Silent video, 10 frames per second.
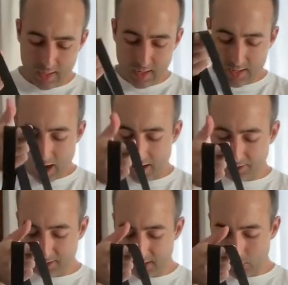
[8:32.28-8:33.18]
And
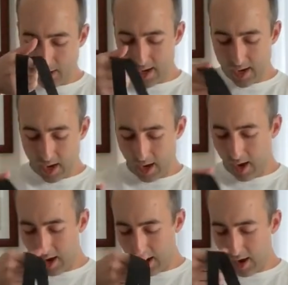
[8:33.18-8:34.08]
honestly, the way
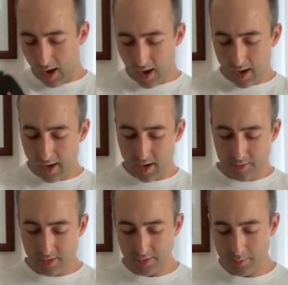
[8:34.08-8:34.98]
I have
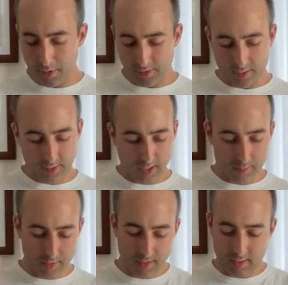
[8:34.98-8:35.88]
this most of the
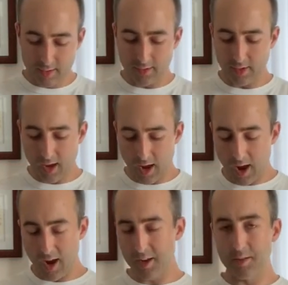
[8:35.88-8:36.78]
time is
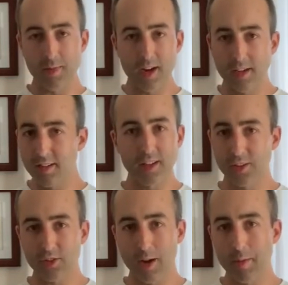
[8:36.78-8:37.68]
I don't mind a
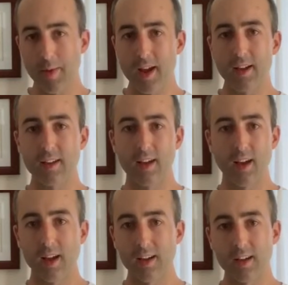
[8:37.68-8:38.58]
strappy bag.
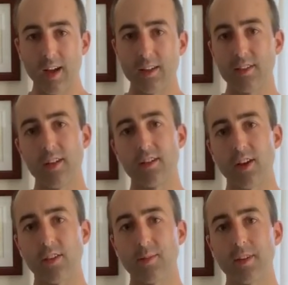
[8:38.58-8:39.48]
I like constant
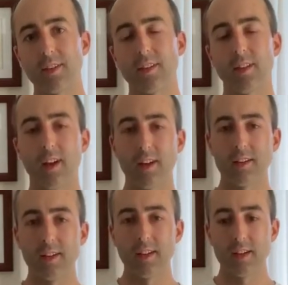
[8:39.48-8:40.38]
adjustment. I
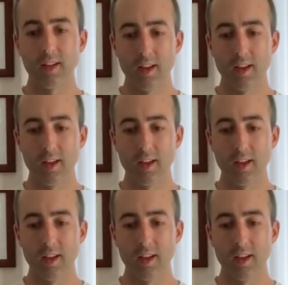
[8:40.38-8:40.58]
like